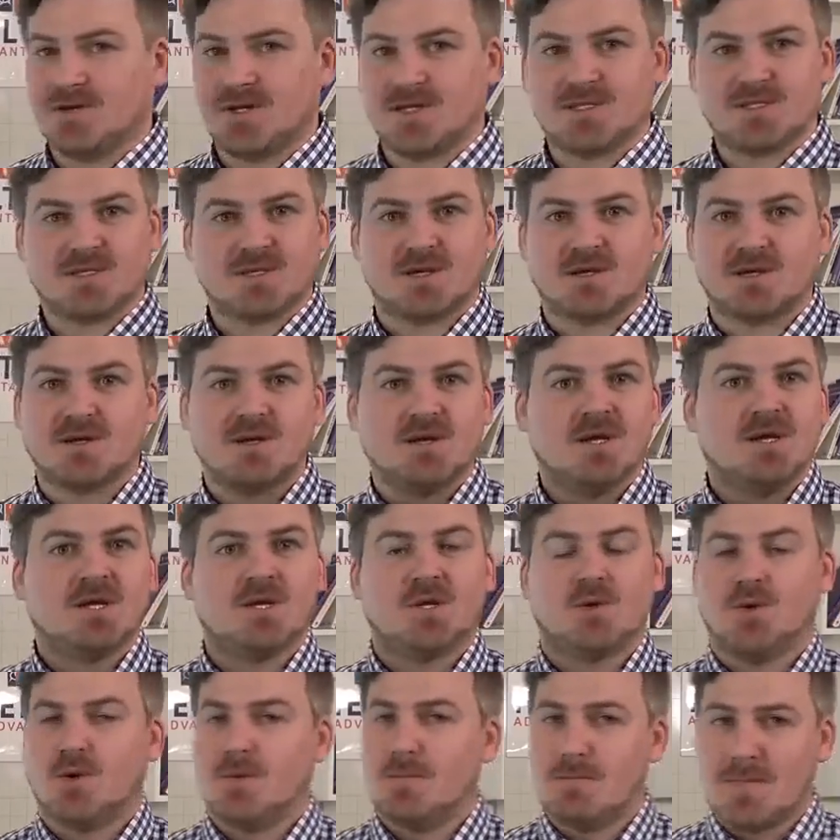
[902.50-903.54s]
it's a
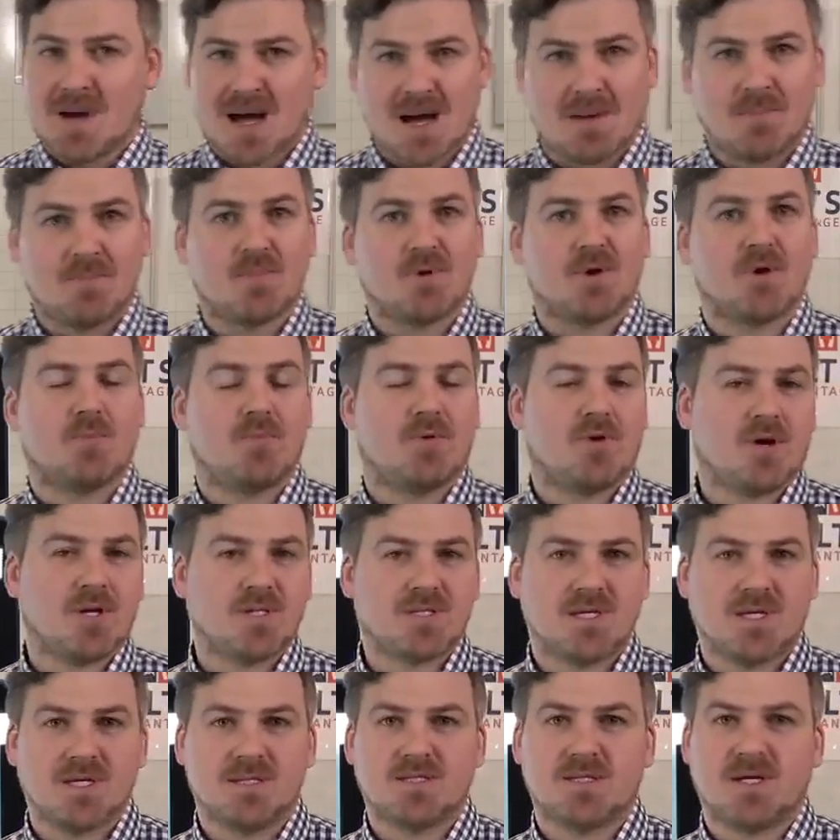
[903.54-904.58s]
map or a
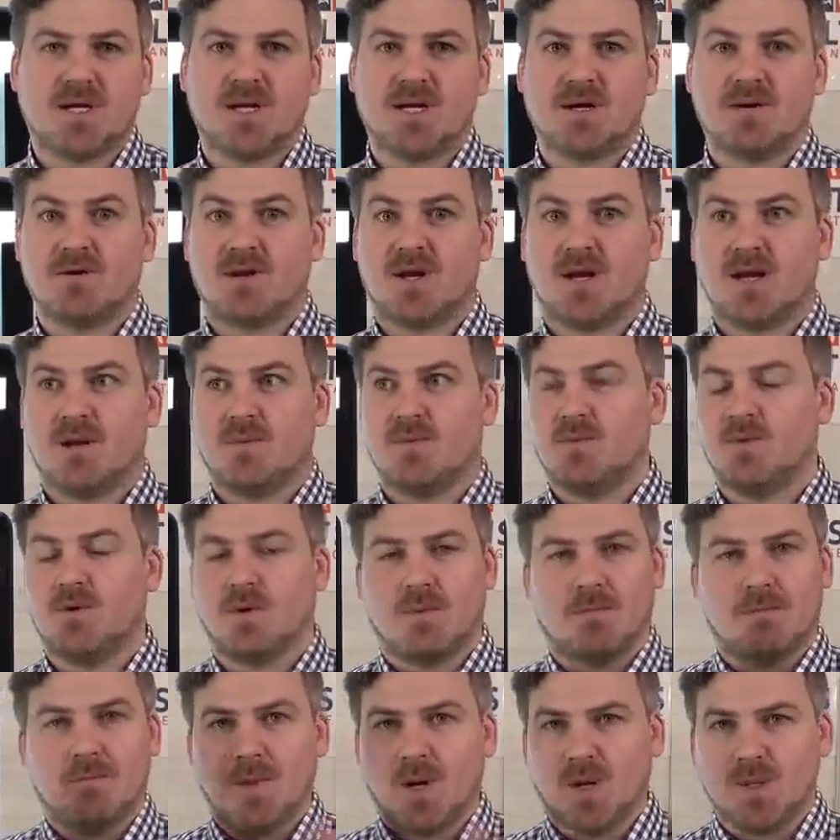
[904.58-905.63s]
process diagram or
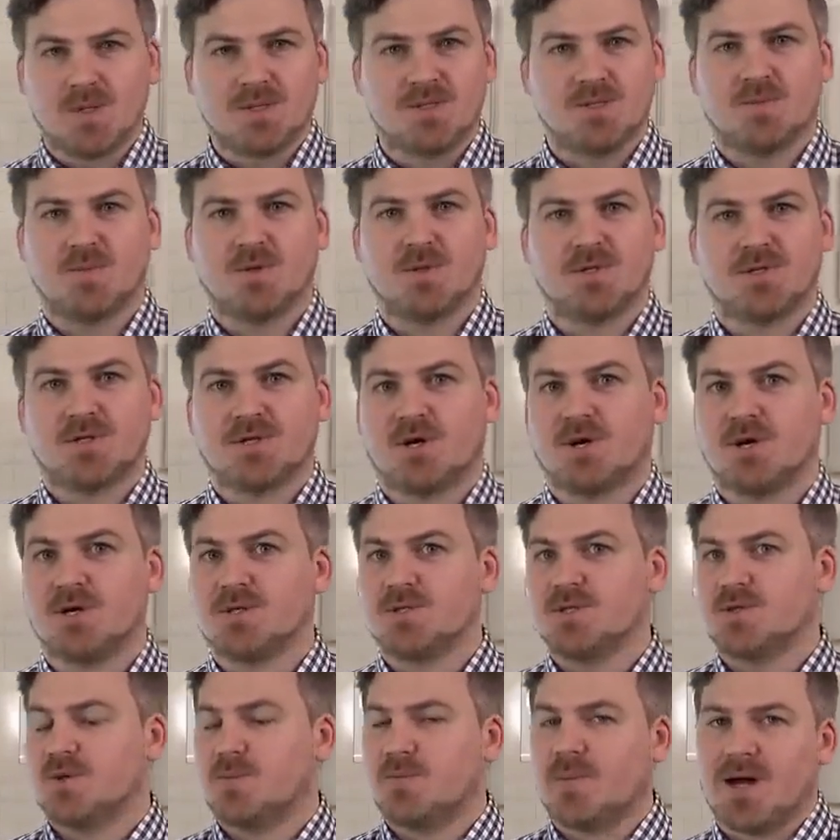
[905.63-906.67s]
multiple
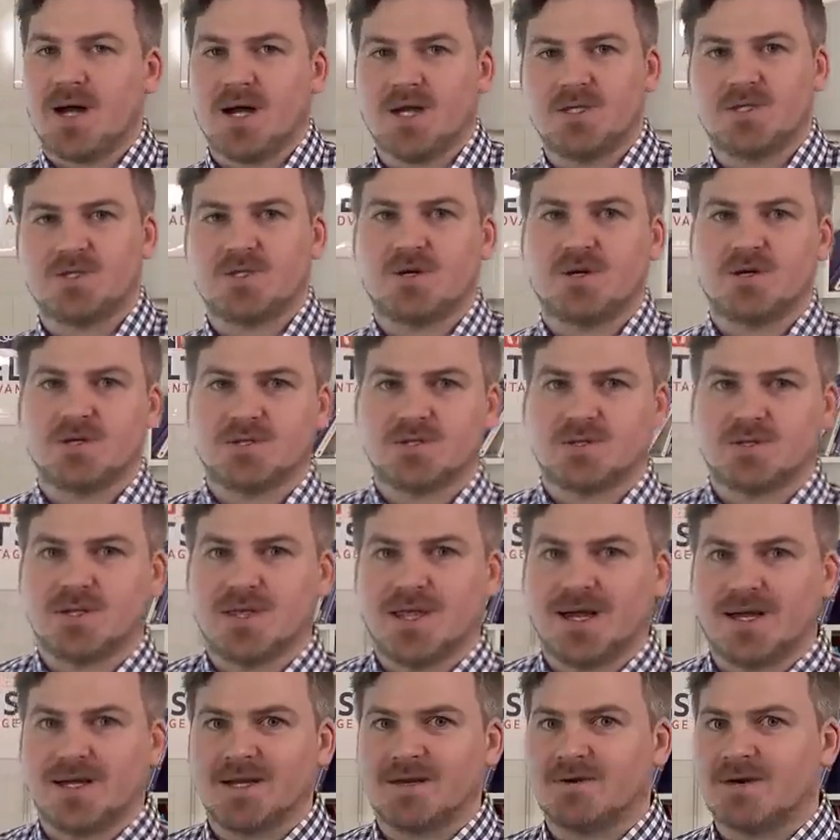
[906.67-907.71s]
charts or pie charts or
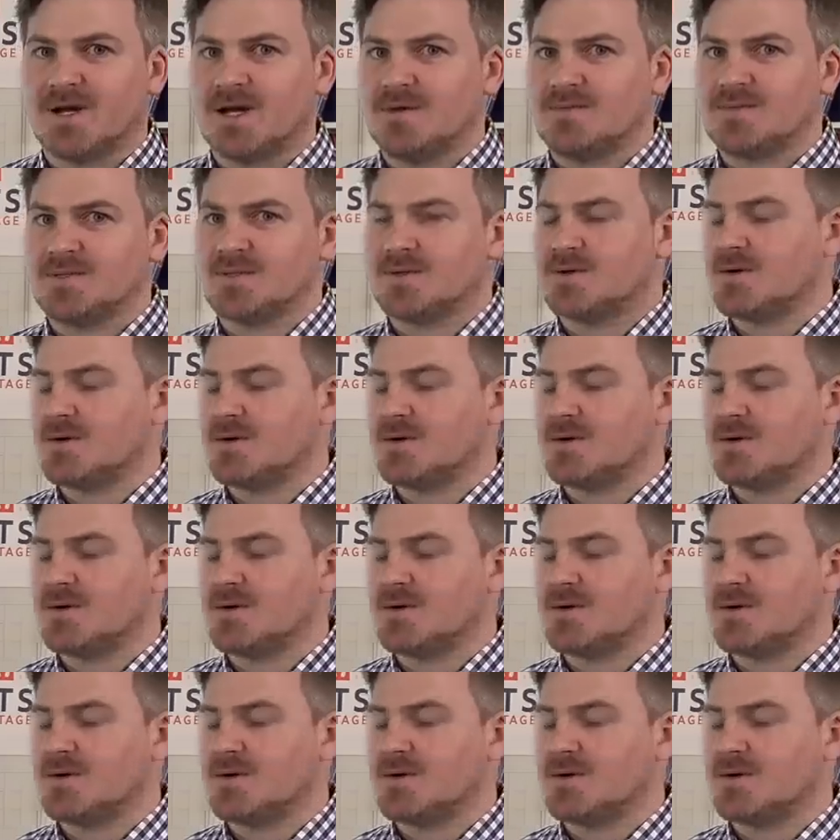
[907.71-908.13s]
line graphs,